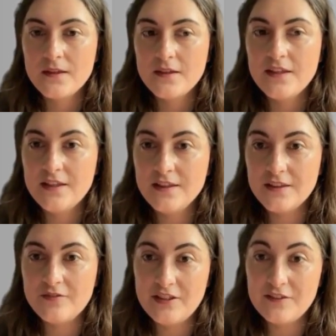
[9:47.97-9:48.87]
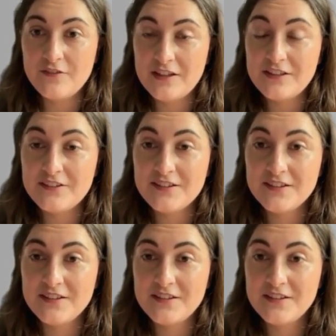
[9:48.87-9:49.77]
he lived in Venice
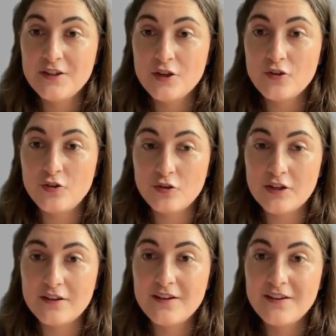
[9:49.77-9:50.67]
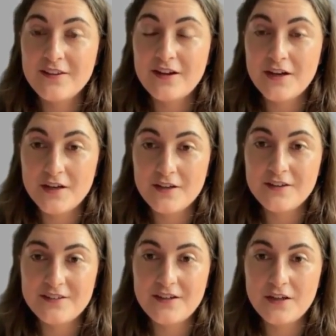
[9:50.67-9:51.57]
during a
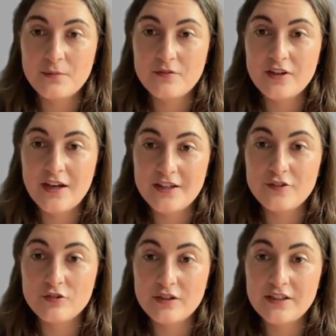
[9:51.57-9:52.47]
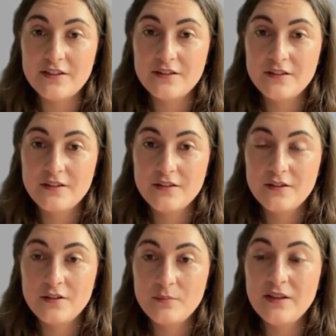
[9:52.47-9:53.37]
time of high trade,
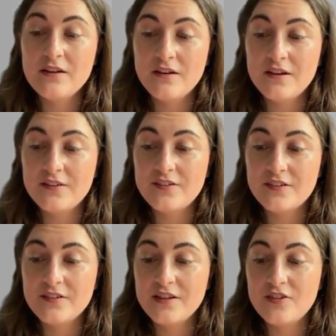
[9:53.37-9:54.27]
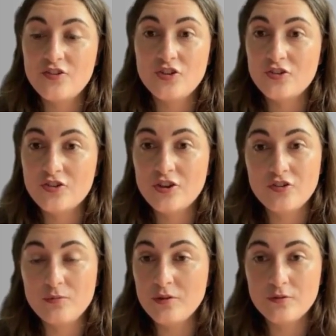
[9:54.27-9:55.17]
because it's just such a
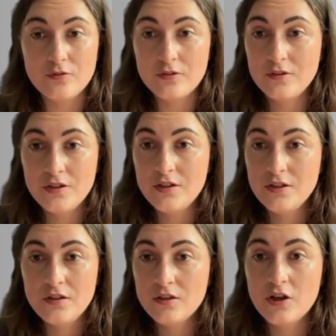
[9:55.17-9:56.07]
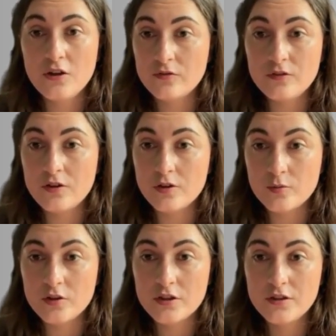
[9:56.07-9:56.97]
beautiful, colorful
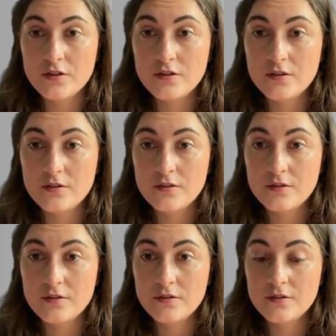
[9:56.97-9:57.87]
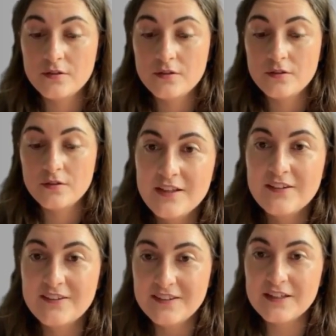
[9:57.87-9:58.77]
artwork.
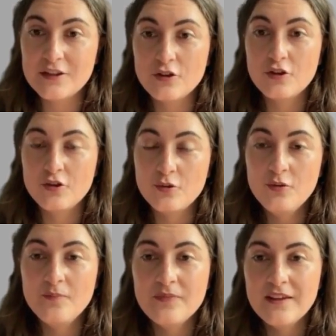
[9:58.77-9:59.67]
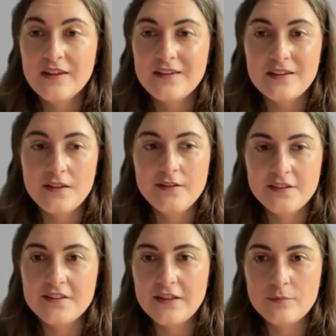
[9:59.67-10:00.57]
The second clue that he did
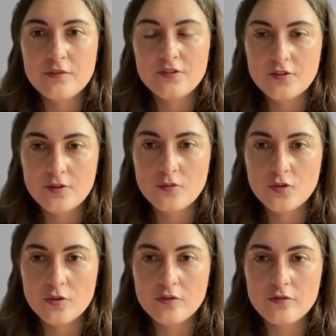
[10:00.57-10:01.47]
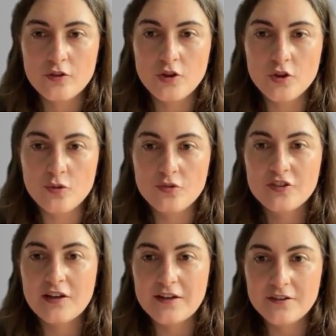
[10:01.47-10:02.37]
attempt some sort of new
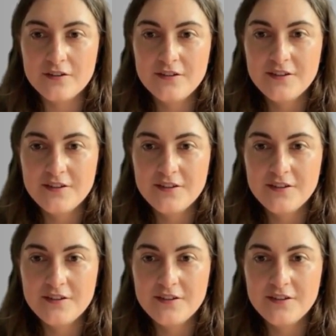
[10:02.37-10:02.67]
style